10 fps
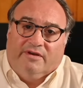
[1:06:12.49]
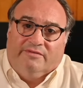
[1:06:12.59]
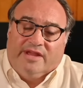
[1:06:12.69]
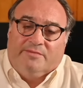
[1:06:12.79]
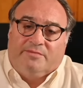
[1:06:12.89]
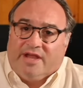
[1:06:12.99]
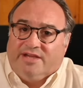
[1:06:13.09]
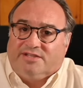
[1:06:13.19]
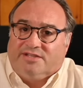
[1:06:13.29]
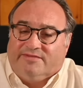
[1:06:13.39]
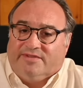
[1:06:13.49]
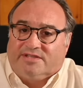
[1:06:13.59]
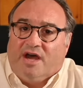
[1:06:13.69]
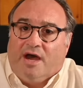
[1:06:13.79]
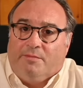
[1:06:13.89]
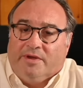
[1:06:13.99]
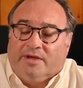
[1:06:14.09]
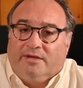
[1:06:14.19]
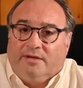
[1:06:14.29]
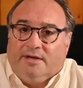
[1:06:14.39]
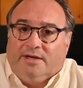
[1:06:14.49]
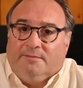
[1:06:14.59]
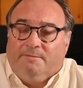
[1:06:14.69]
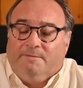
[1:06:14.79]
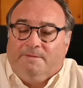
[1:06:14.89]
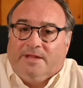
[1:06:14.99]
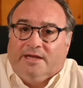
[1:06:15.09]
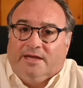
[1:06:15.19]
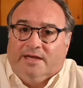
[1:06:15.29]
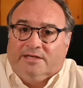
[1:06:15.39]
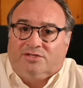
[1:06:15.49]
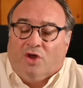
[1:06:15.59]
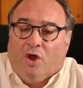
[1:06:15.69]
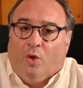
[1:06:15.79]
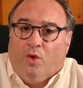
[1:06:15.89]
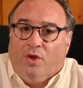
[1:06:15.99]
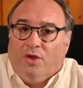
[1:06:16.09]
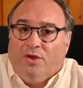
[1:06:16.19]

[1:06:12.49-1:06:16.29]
of the implications of this topic. Uh, and, and so,